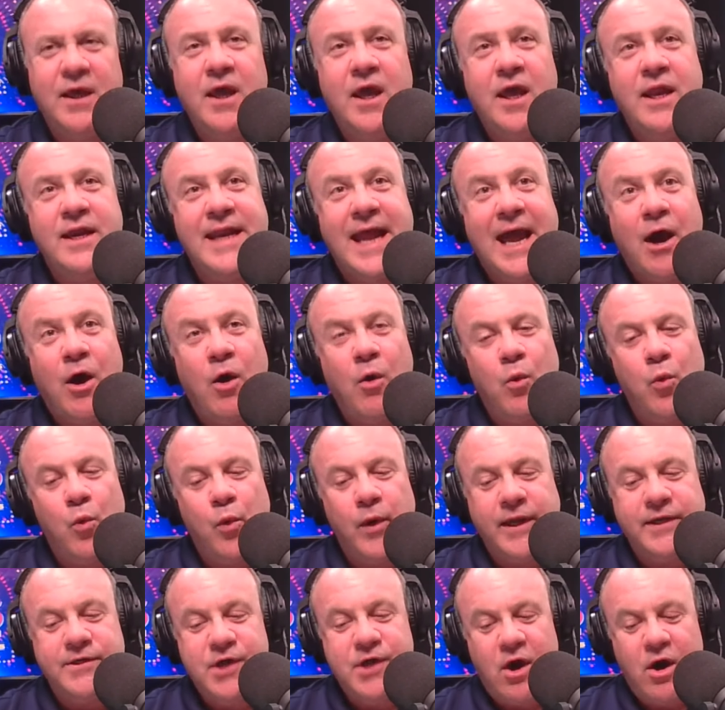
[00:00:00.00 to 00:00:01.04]
Now,
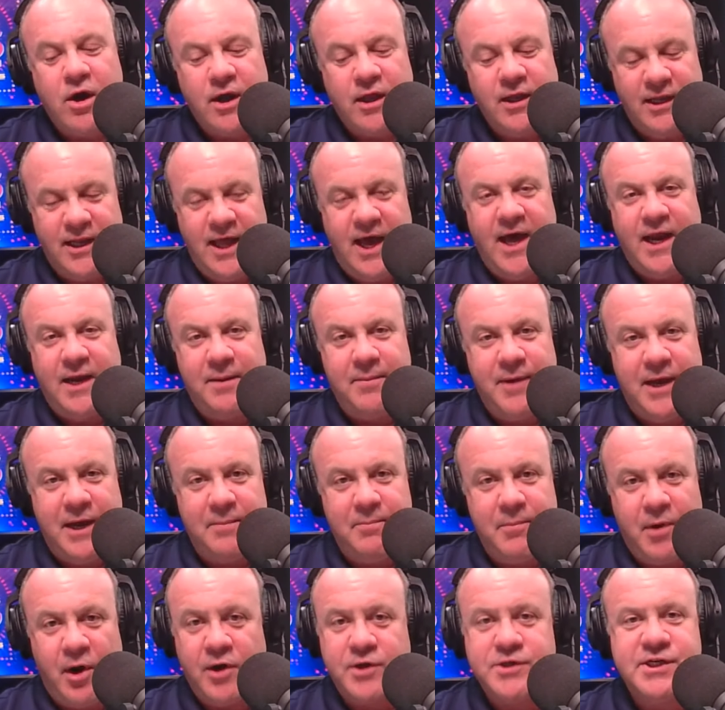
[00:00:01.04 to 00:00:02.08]
we talk a lot about
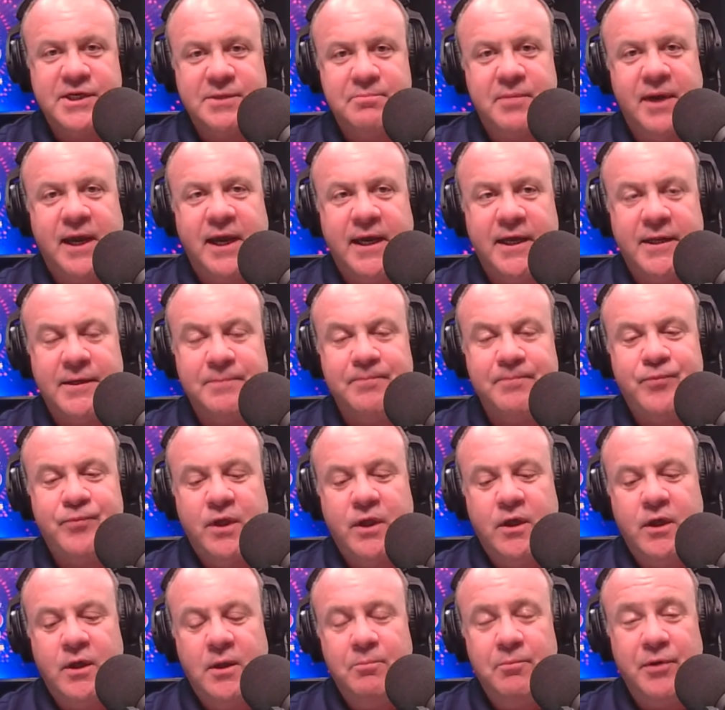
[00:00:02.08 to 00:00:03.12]
marching band,
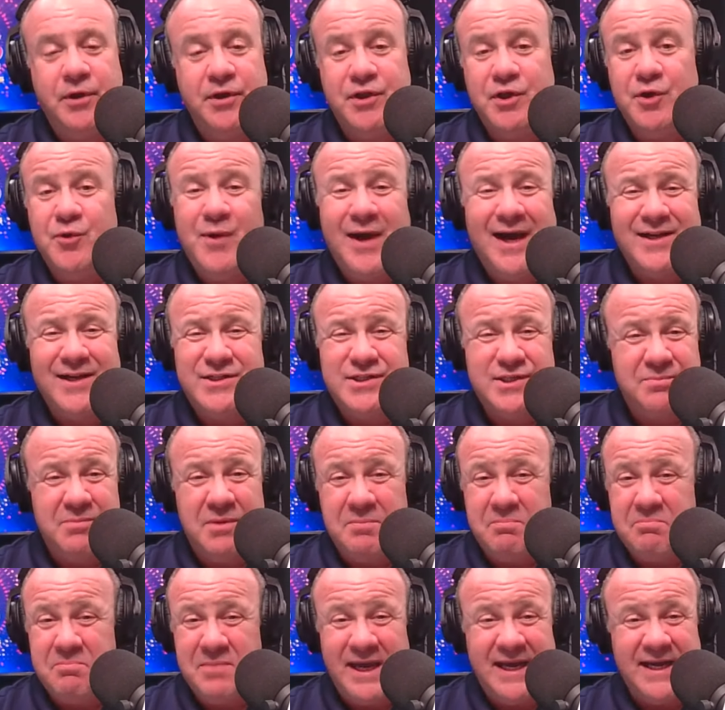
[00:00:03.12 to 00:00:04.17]
but you had some
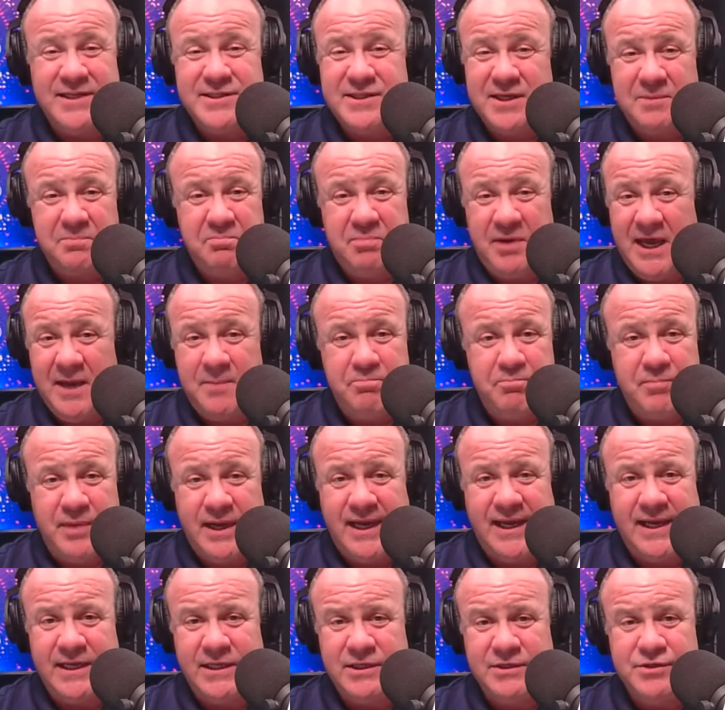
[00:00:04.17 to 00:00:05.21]
amazing pep
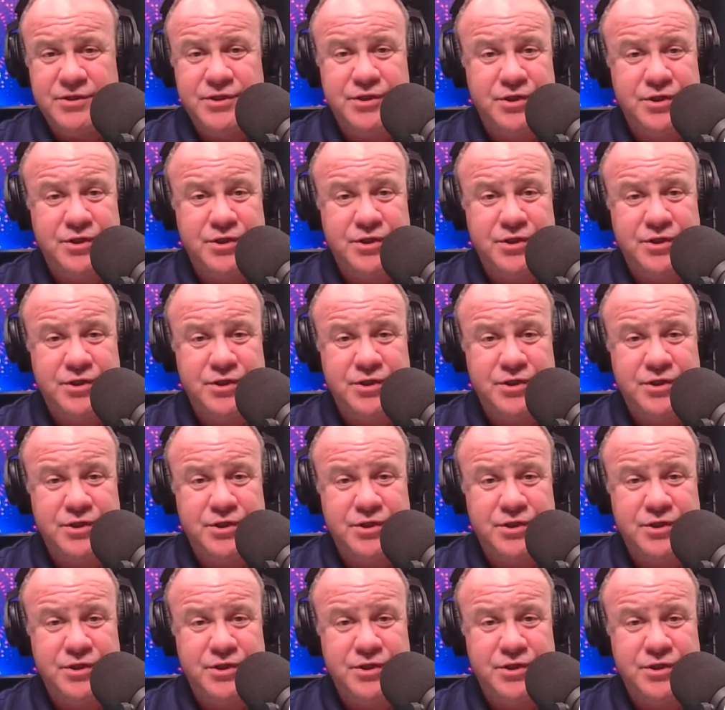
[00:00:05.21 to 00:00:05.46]
bands.